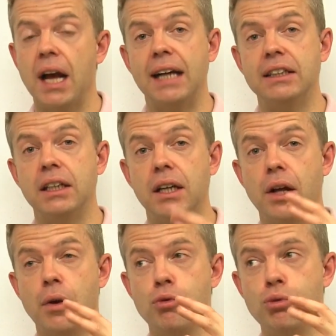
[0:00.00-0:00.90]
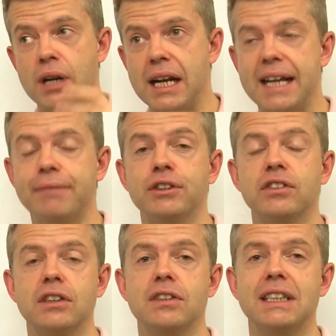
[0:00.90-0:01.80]
And really
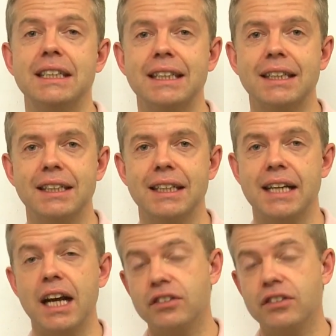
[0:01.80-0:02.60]
emphasize thinking clearly.